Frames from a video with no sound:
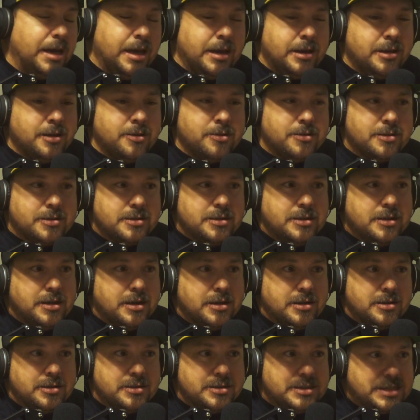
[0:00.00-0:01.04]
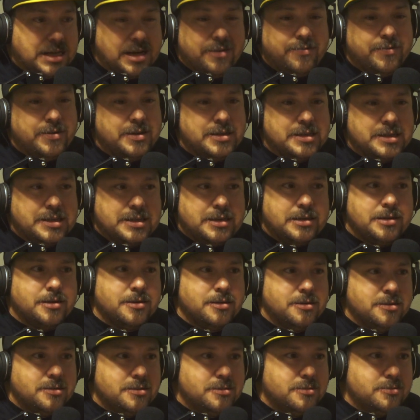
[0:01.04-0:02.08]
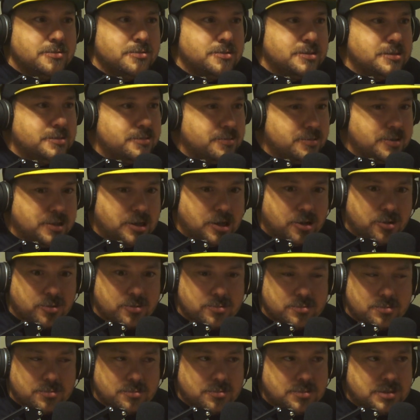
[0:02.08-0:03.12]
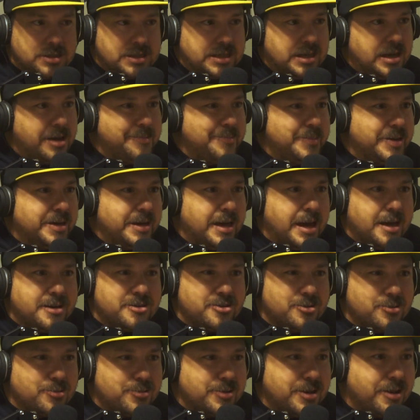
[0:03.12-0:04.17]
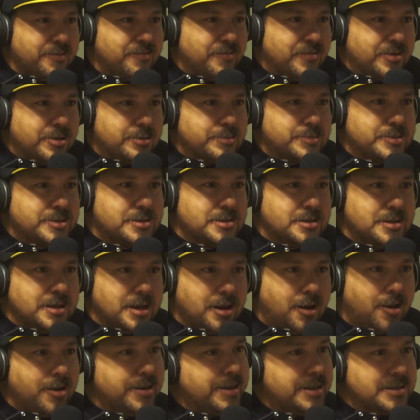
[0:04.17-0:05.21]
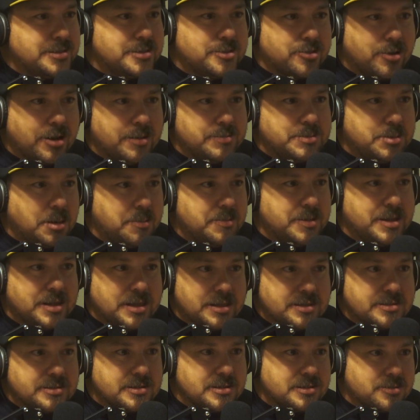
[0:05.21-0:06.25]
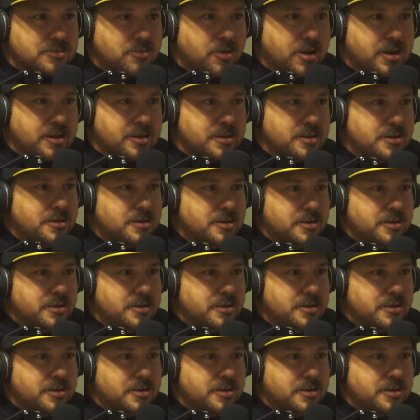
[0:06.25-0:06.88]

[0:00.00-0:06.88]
And definitely, you know, DM me at 239 Films on Instagram is probably the easiest way.